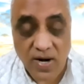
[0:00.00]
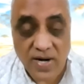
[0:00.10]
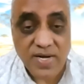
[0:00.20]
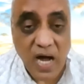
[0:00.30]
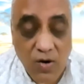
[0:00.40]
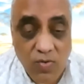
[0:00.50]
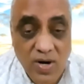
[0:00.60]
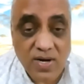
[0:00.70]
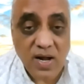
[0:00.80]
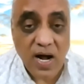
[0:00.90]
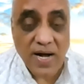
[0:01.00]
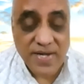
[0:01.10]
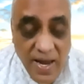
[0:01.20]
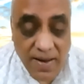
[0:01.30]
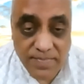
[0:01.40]
But our
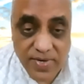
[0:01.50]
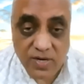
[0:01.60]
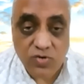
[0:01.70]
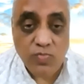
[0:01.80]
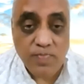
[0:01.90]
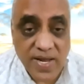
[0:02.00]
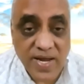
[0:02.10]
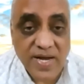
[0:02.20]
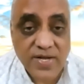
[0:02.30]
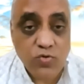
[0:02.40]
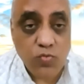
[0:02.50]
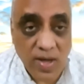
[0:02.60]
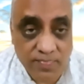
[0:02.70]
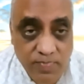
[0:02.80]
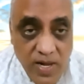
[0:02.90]
attempt to bring it to
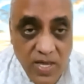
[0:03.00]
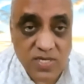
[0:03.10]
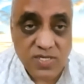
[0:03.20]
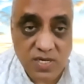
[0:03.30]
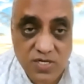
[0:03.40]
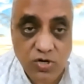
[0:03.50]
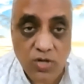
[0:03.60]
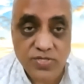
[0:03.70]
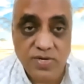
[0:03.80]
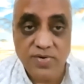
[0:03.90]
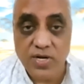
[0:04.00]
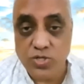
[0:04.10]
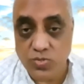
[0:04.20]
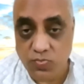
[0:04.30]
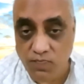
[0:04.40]
one place is
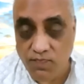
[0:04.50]
concentration.